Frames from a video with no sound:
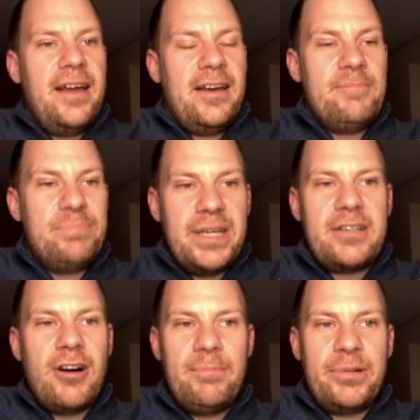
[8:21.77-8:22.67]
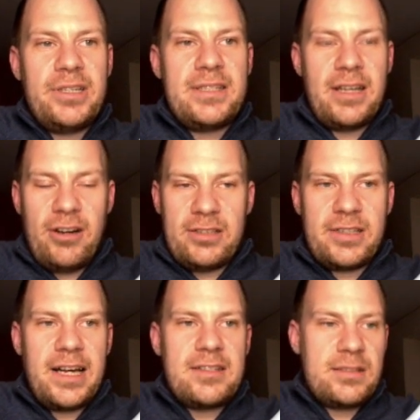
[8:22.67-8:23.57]
big companies that are the
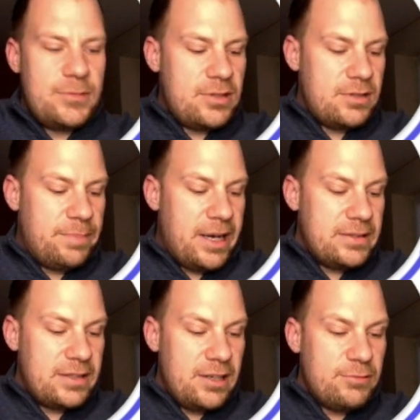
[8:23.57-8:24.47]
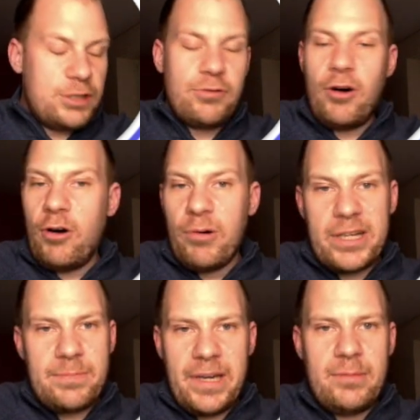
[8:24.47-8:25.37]
customers of Palantir, which will
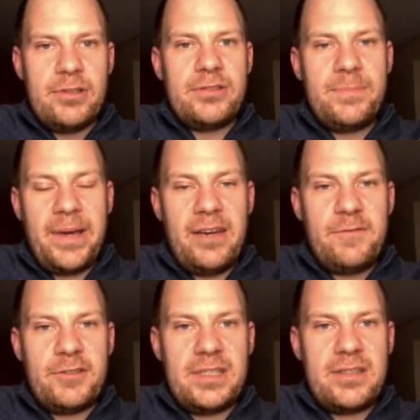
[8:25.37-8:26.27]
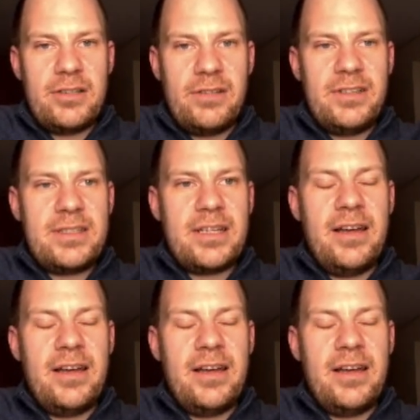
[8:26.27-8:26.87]
always be able to pay for this service,